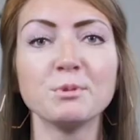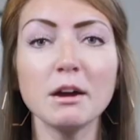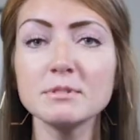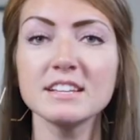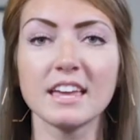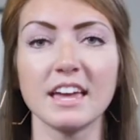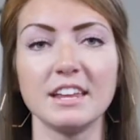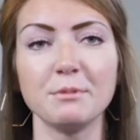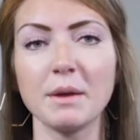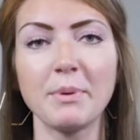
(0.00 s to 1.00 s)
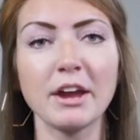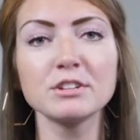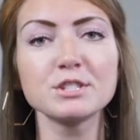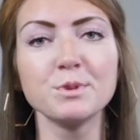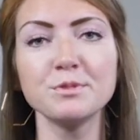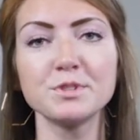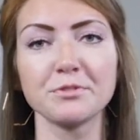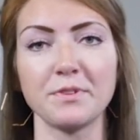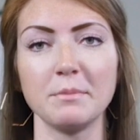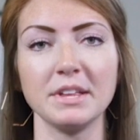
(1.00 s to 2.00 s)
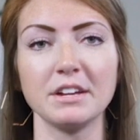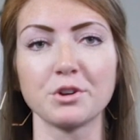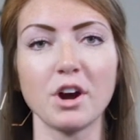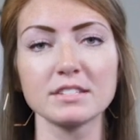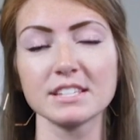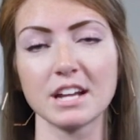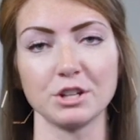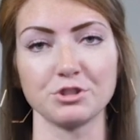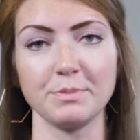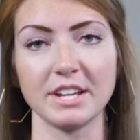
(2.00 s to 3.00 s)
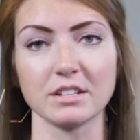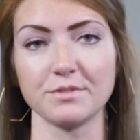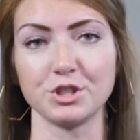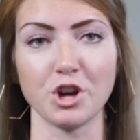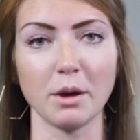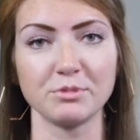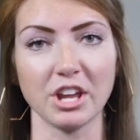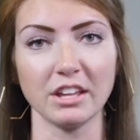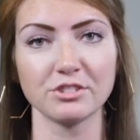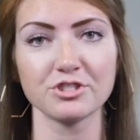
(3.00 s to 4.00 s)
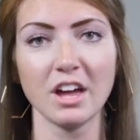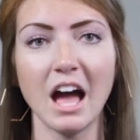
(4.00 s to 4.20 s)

When I was a kid, my parents moved our family across the country because of a job change.